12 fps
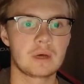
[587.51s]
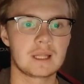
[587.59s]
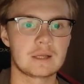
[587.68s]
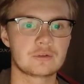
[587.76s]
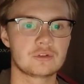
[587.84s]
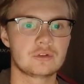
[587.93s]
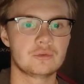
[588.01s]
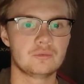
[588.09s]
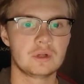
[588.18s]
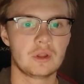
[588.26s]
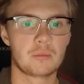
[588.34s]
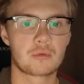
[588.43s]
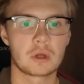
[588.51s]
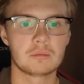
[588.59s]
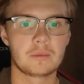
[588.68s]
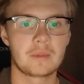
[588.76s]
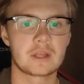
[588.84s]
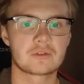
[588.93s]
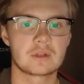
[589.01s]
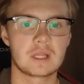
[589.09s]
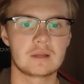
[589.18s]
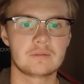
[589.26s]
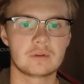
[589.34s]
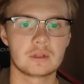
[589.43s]
allows her to rid the problem that has
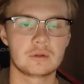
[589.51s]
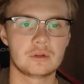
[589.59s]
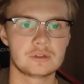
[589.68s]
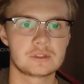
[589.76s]
followed her